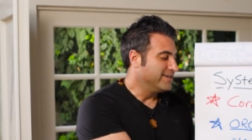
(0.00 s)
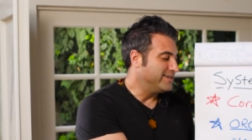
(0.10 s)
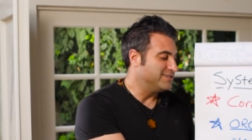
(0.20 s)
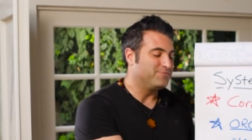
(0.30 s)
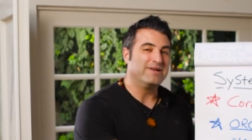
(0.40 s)

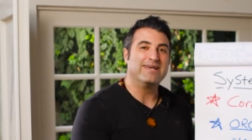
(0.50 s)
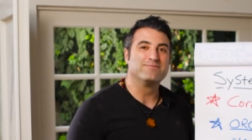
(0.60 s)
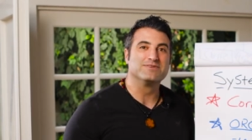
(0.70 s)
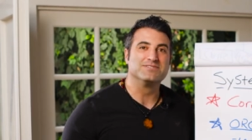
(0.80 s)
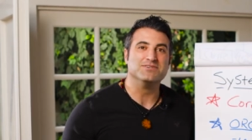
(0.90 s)
he's been
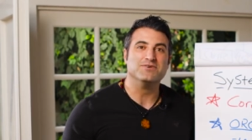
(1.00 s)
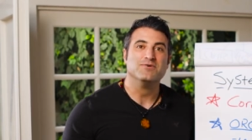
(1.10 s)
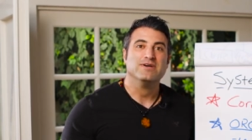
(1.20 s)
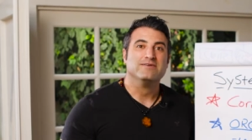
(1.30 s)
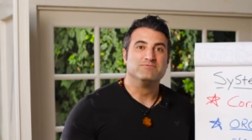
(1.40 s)
able
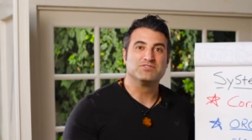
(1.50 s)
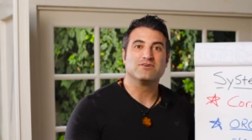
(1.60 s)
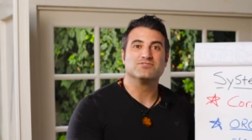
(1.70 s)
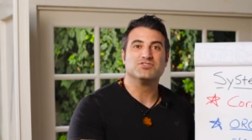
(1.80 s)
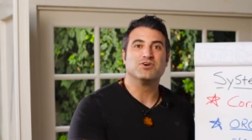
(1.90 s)
to
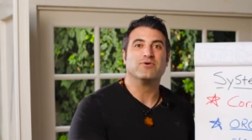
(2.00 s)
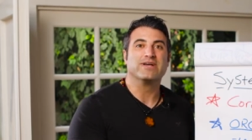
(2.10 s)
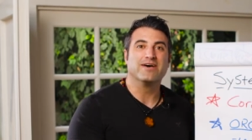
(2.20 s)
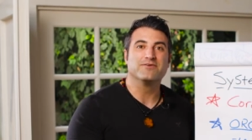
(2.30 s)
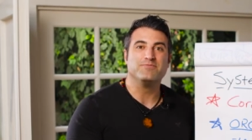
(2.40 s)
start
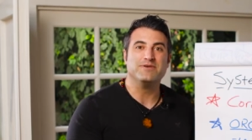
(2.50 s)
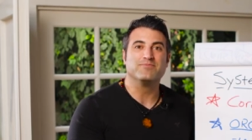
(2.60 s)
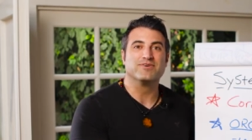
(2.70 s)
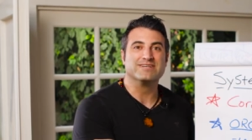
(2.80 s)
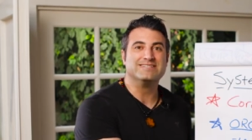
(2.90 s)
showing other
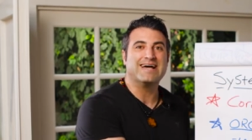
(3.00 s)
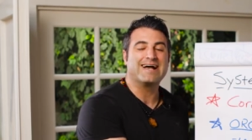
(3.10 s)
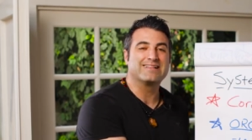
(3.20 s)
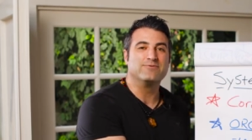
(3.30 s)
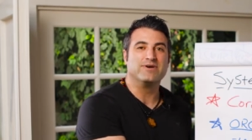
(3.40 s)
people
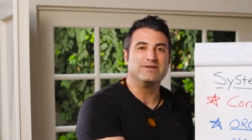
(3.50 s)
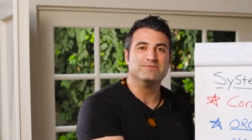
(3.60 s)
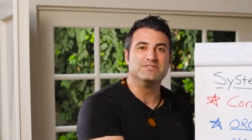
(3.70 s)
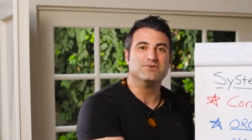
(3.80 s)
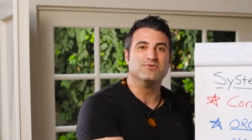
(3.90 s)
exactly what he
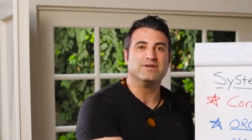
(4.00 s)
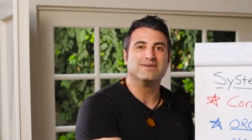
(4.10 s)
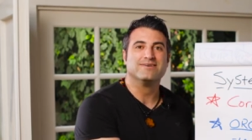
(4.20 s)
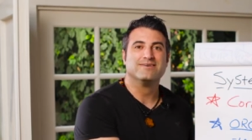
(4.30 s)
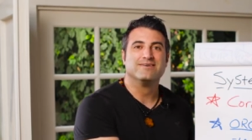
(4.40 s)
was
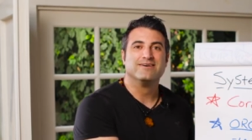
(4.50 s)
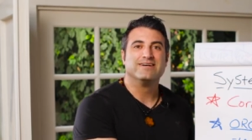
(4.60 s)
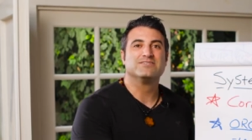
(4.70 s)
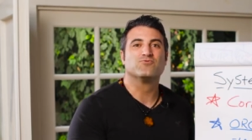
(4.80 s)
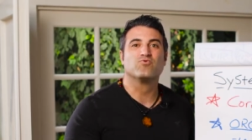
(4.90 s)
doing.
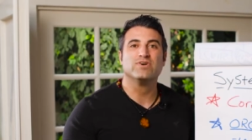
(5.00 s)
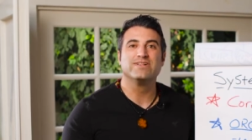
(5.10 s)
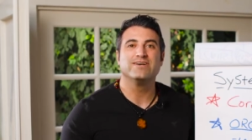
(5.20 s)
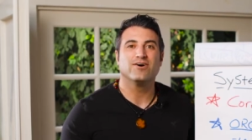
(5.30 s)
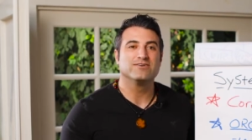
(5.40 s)
It's
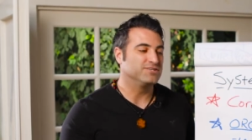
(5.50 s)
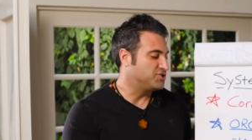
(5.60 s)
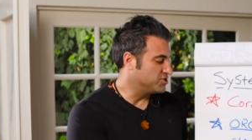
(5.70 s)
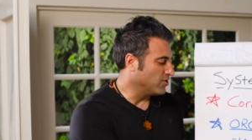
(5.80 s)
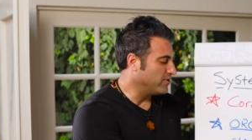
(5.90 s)
really hard to
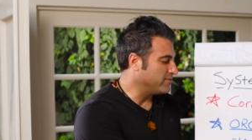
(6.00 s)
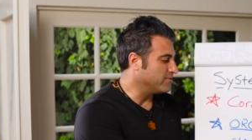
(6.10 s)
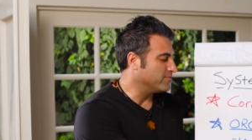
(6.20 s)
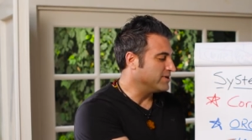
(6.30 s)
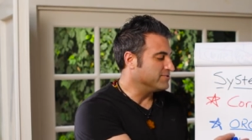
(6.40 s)
show
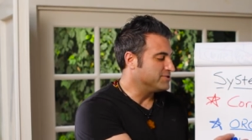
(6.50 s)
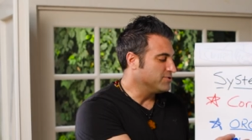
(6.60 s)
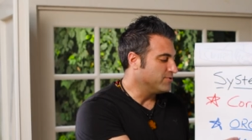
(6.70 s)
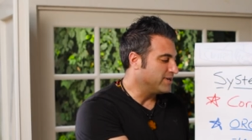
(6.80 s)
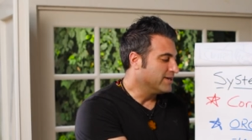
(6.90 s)
anyone what
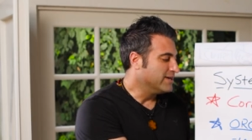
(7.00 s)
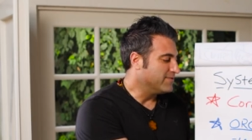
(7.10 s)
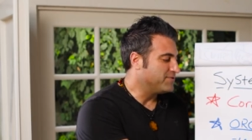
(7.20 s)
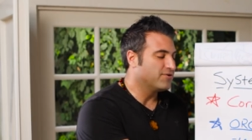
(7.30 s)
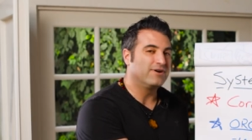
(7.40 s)
you're doing
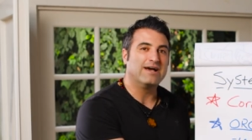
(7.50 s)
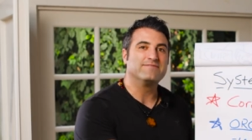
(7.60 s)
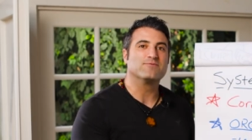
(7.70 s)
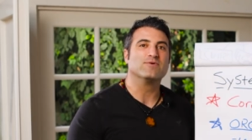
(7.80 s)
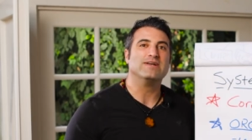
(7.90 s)
if you don't
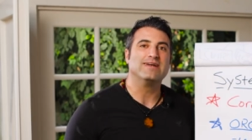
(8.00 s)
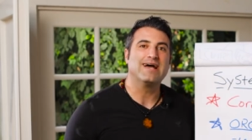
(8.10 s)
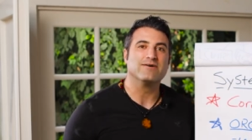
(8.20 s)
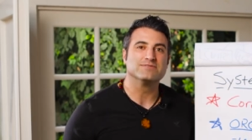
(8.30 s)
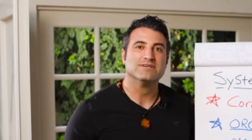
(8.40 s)
have it written
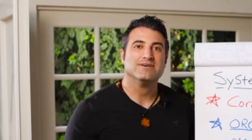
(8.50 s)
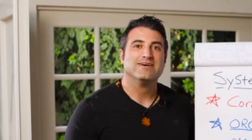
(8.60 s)
out.